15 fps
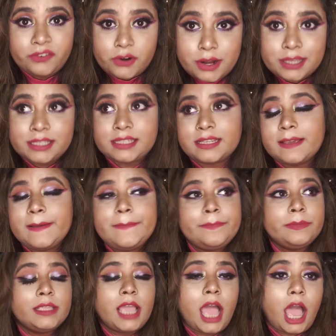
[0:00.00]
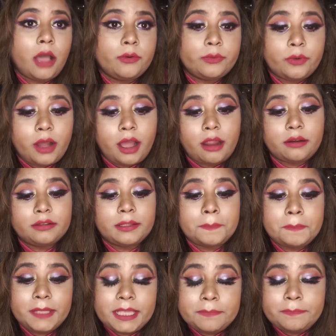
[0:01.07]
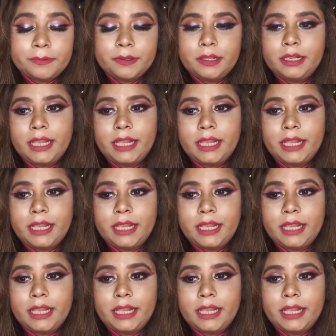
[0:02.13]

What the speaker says: first. How are the people,